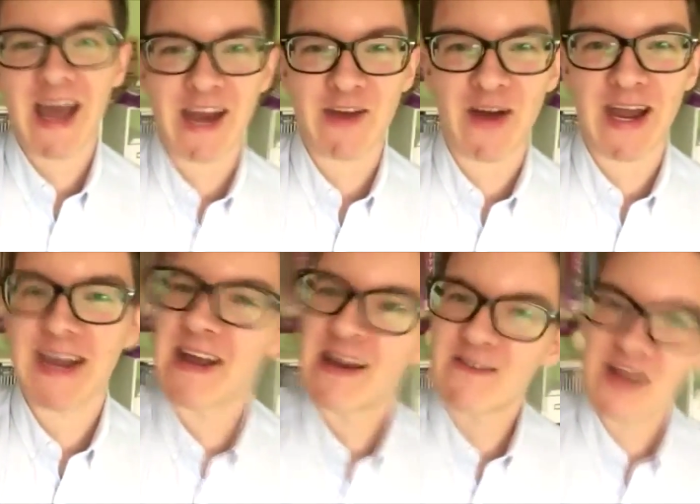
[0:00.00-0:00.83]
Anyway,
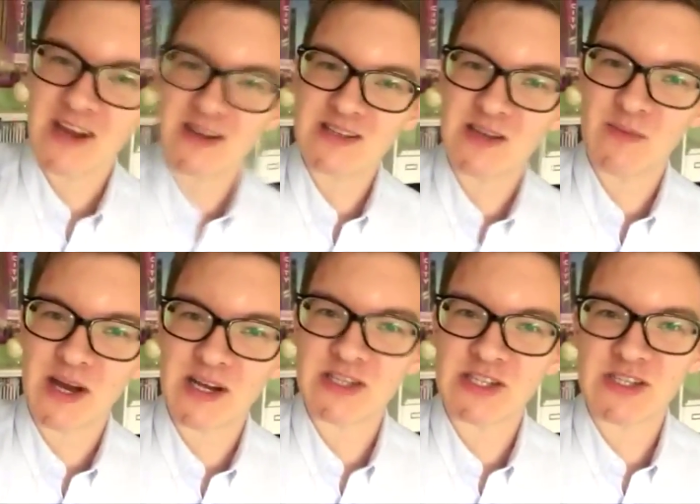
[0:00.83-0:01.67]
thank you guys so
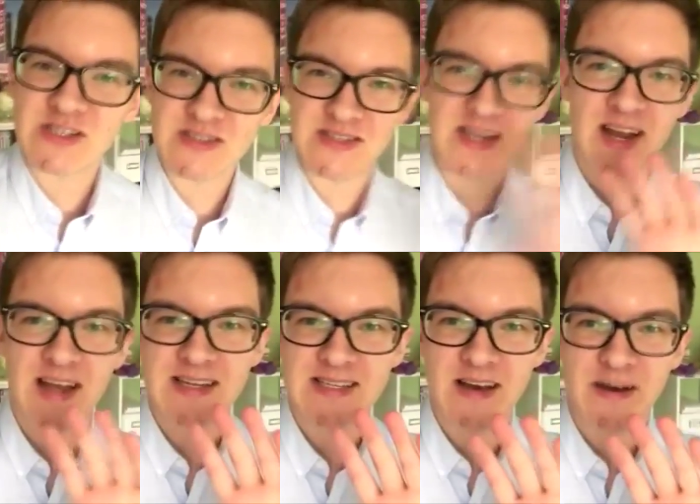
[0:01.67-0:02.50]
much. I'll see you
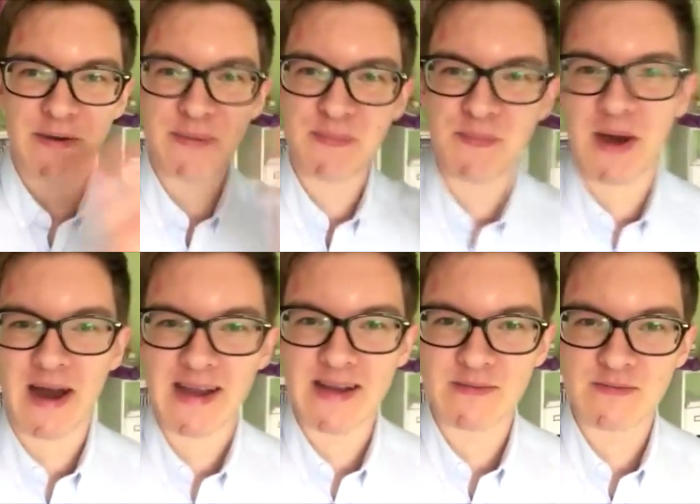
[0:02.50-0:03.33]
later. Bye.